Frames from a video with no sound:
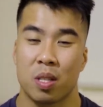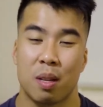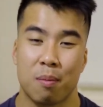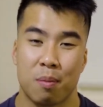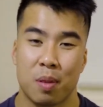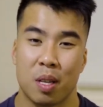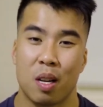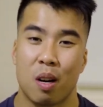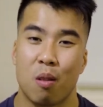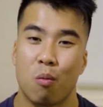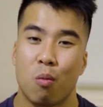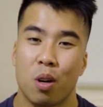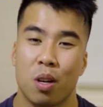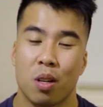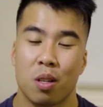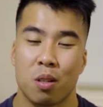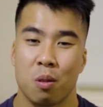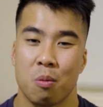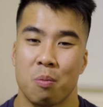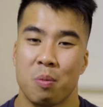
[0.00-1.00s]
something I
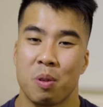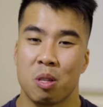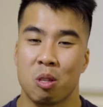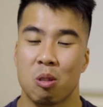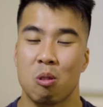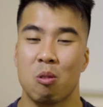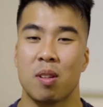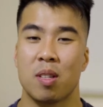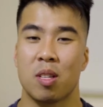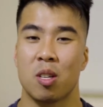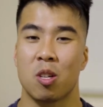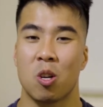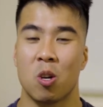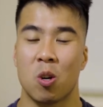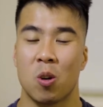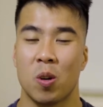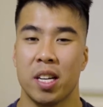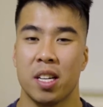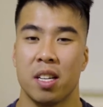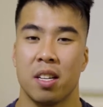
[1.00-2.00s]
wanted to pursue as a
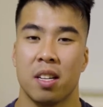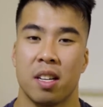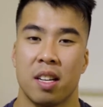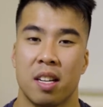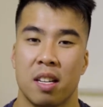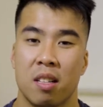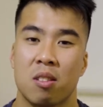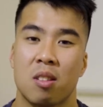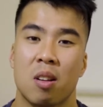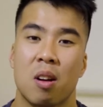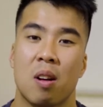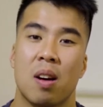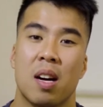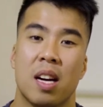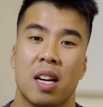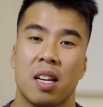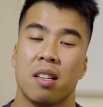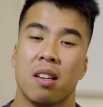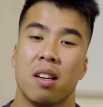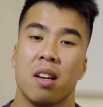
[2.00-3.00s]
career. And so
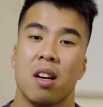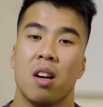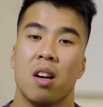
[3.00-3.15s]
I